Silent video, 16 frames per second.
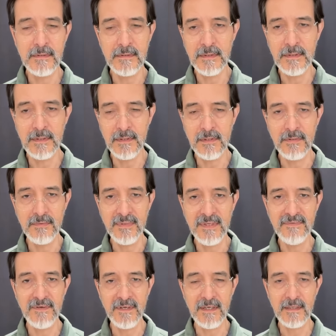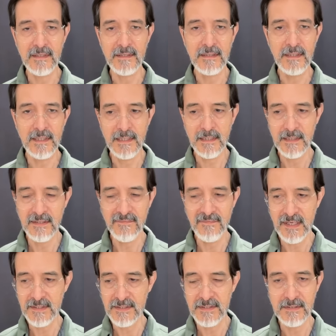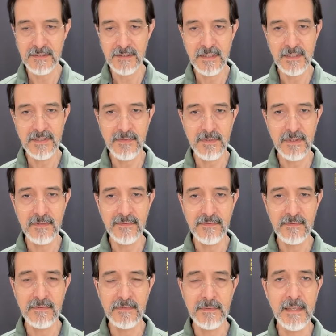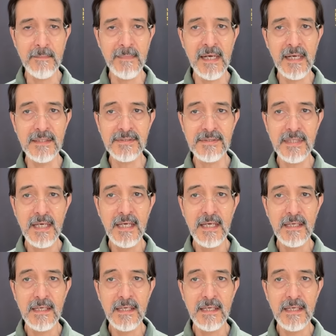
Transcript: you know, horrific uh, events in Israel and Hamas,